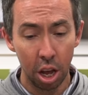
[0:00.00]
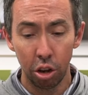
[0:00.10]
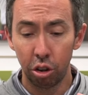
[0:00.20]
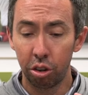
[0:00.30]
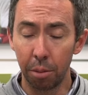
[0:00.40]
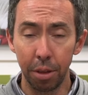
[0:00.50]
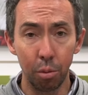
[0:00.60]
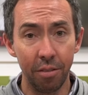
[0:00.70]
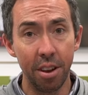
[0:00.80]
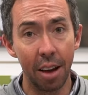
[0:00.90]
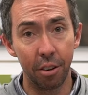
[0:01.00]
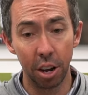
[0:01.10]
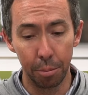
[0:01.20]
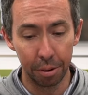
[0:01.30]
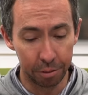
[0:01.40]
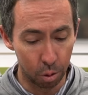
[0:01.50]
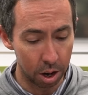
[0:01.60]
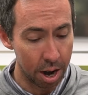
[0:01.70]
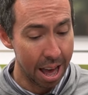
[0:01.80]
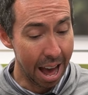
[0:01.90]
something we've never done
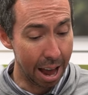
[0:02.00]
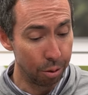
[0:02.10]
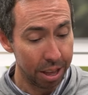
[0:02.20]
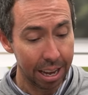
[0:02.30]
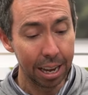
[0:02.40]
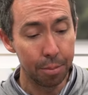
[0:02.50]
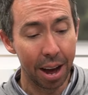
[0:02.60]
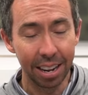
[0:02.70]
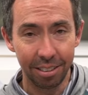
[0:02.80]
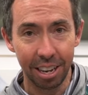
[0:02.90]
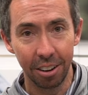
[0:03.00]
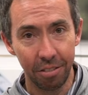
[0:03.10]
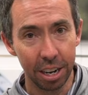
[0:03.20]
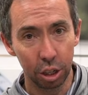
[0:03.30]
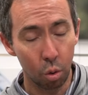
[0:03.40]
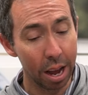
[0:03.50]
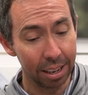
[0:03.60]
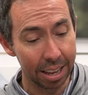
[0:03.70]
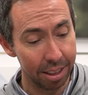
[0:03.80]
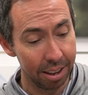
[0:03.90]
before i don't think anybody's seen a finish quite
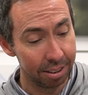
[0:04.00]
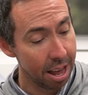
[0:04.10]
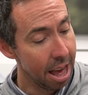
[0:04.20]
like this